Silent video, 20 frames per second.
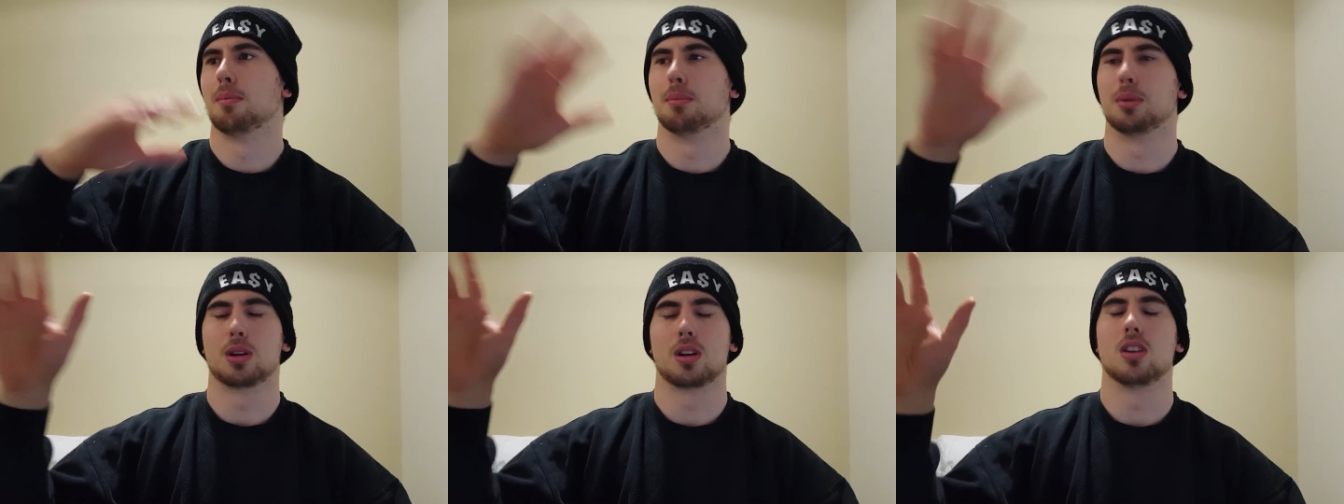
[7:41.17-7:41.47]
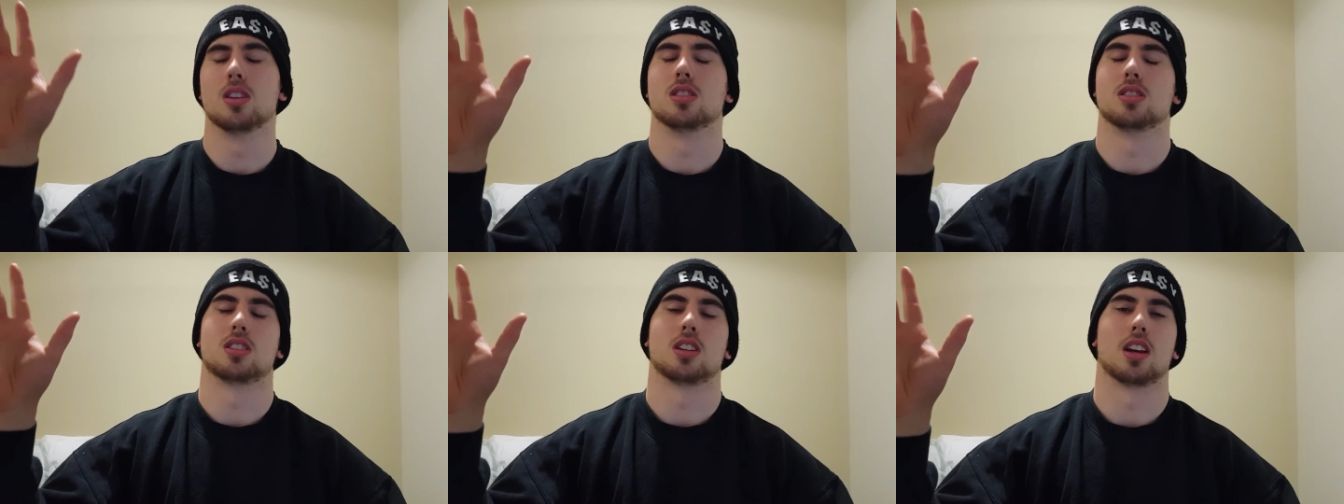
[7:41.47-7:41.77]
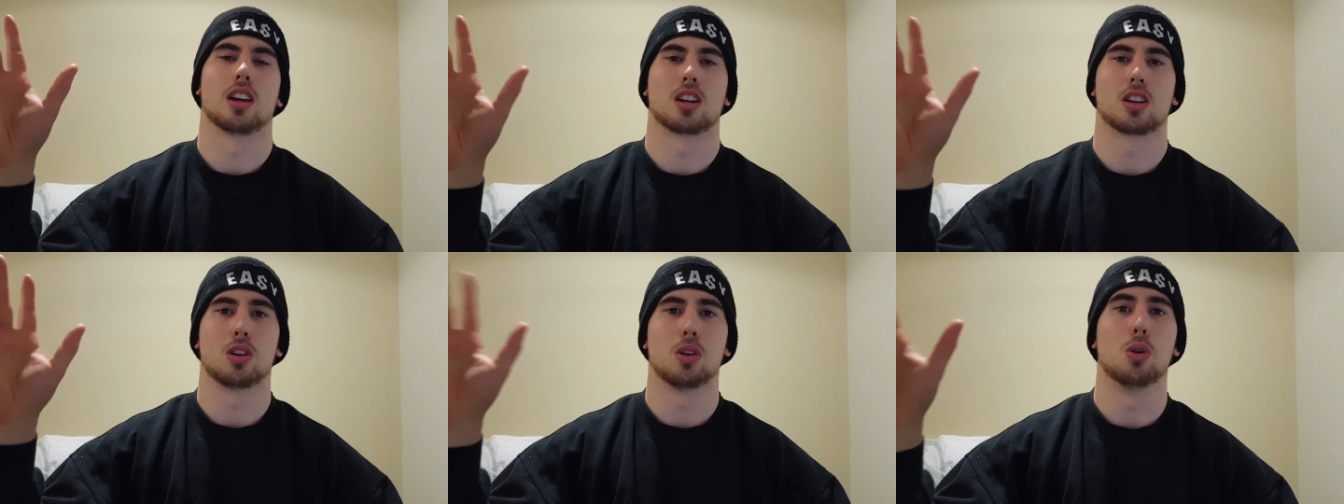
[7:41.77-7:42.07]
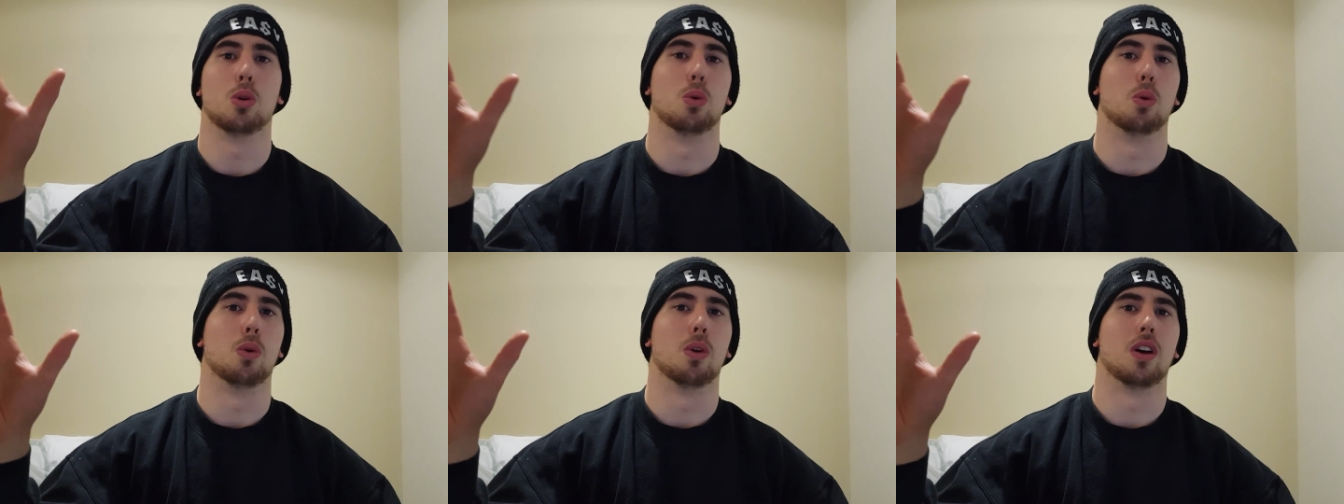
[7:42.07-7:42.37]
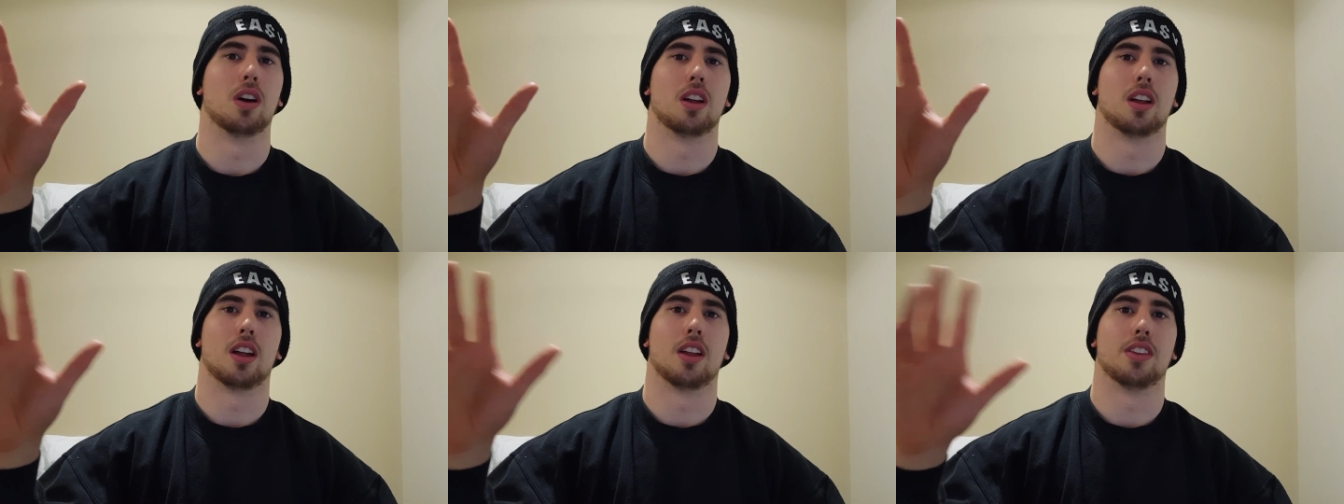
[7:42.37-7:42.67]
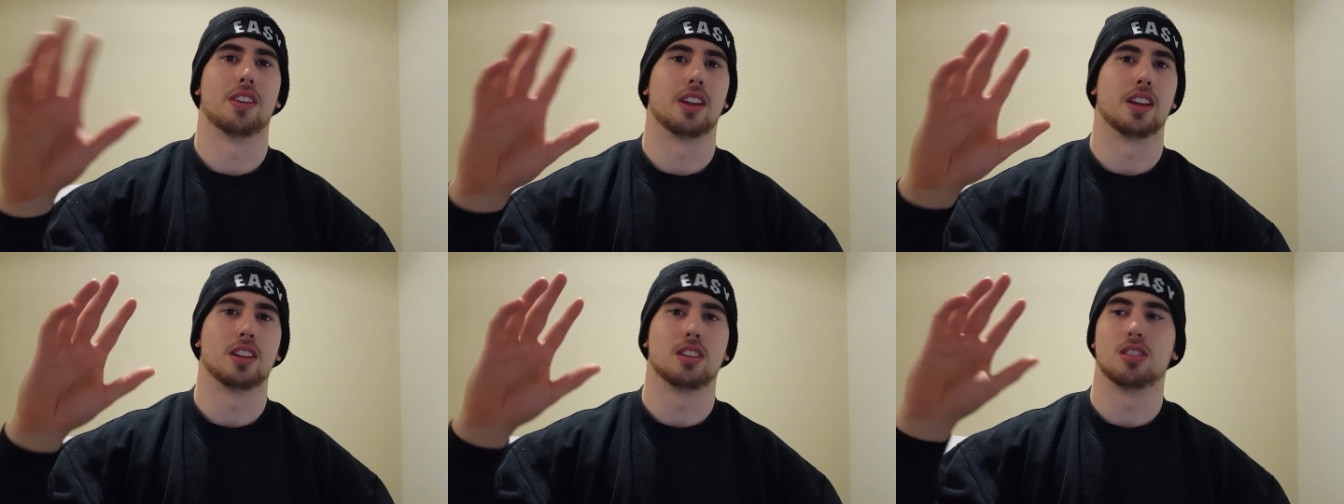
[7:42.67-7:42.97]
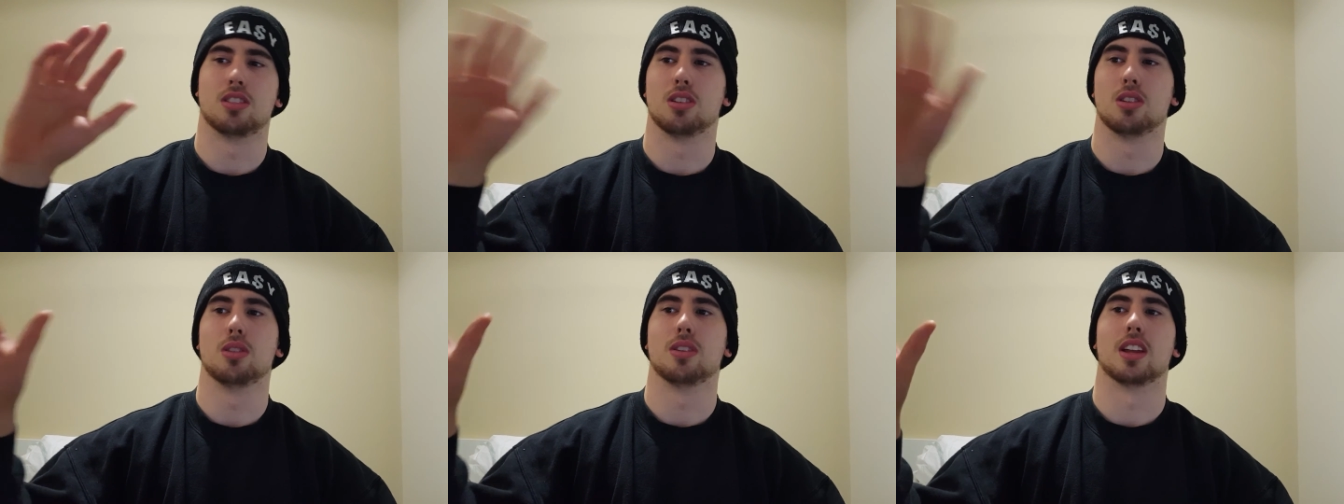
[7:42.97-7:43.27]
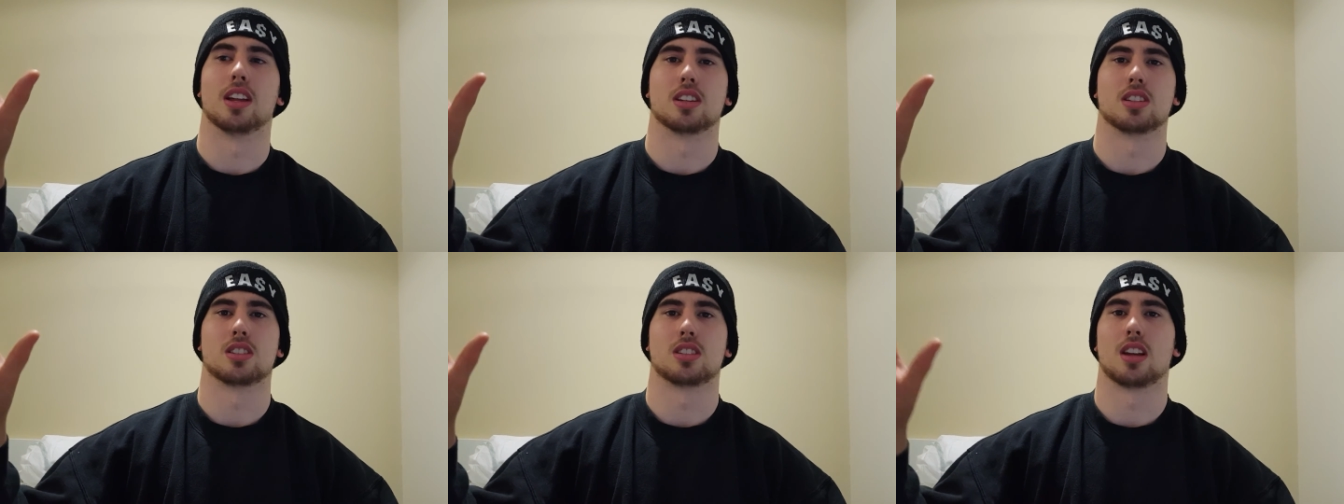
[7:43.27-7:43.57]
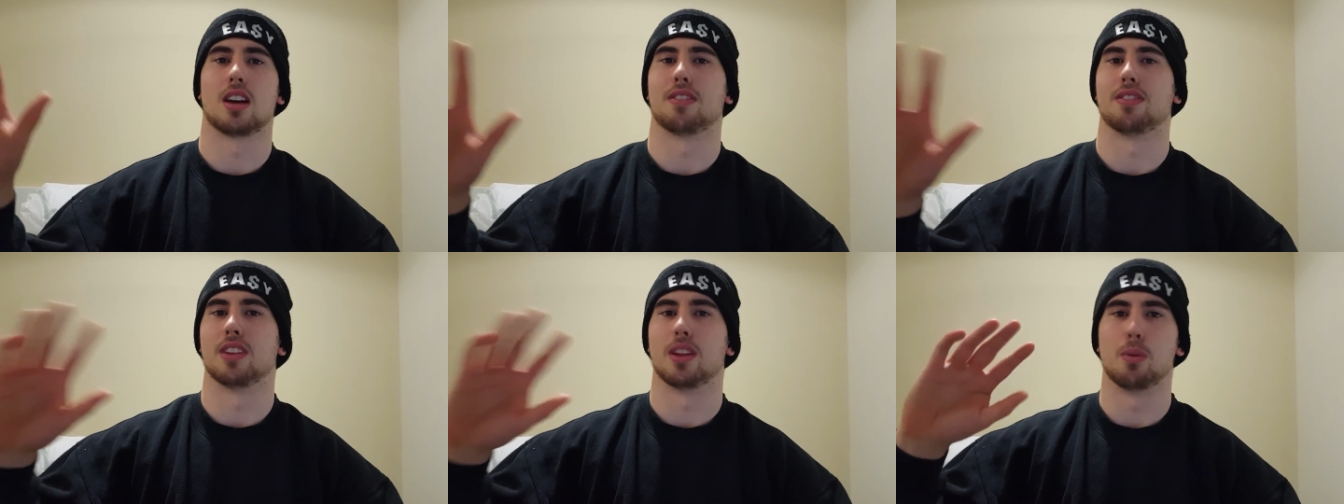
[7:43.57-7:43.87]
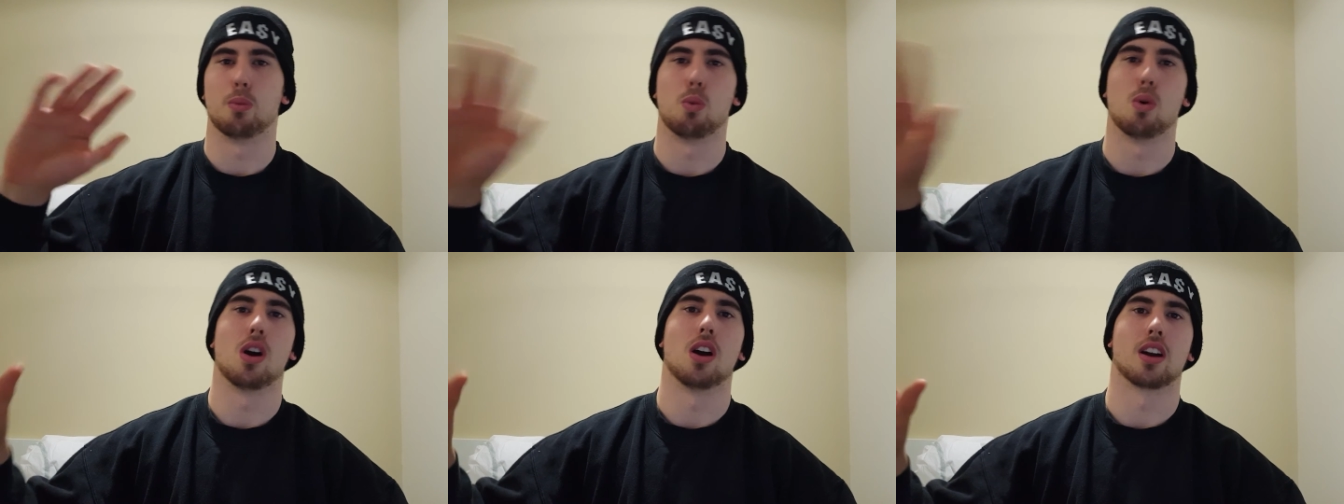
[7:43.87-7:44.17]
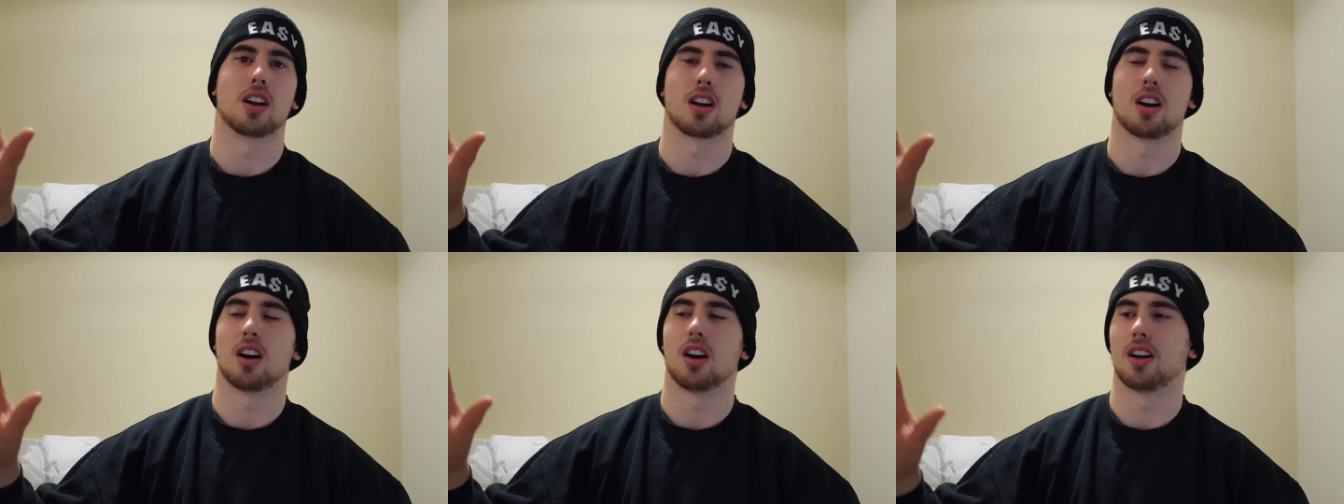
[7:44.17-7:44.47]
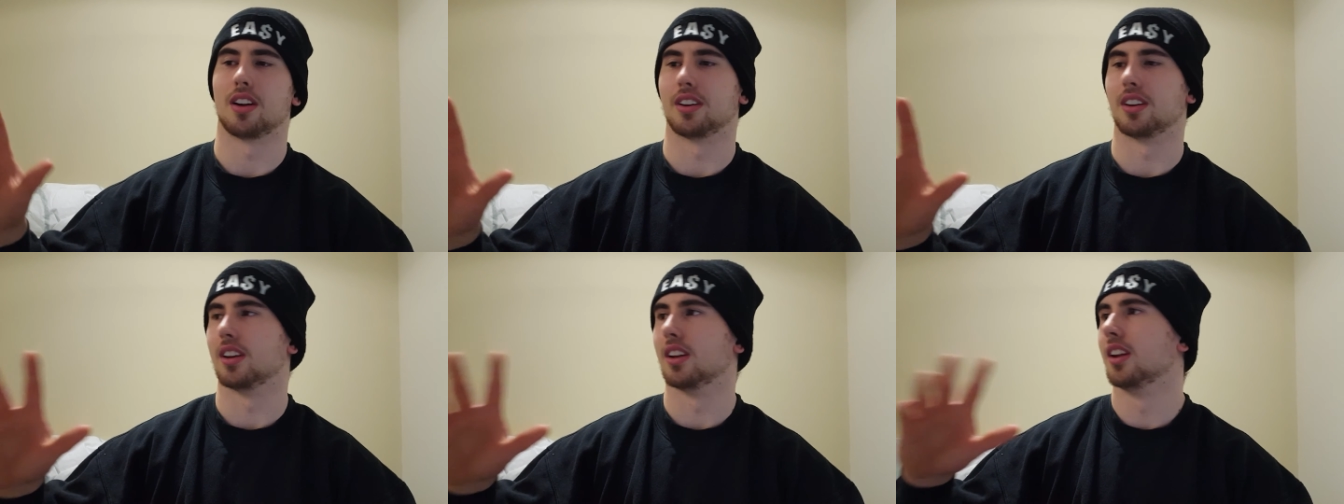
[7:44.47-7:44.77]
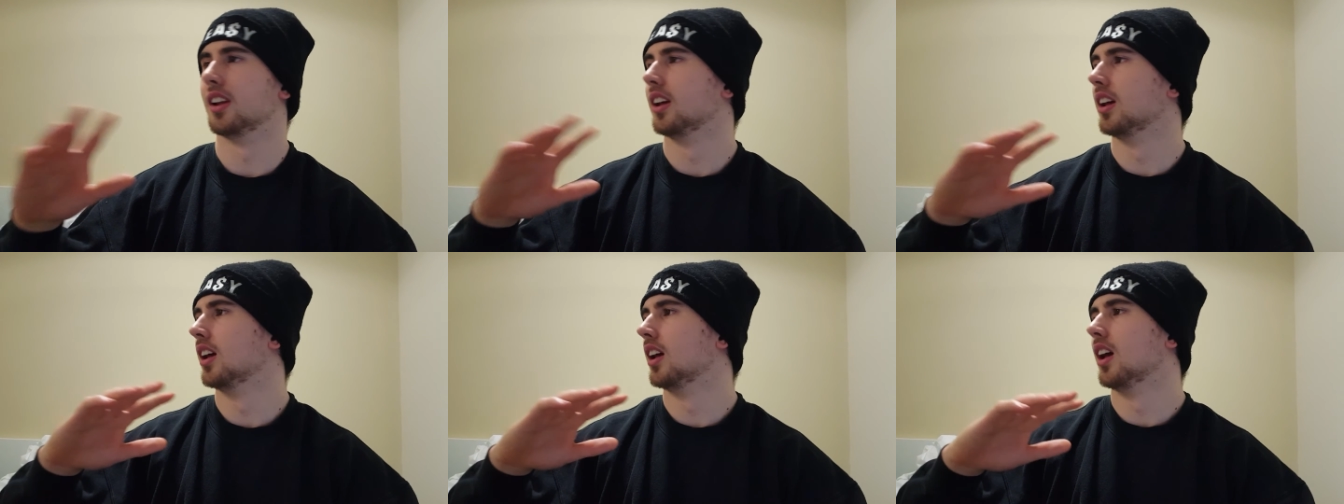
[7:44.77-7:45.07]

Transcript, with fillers: because they're cool and they do their stuff and they work hard. And,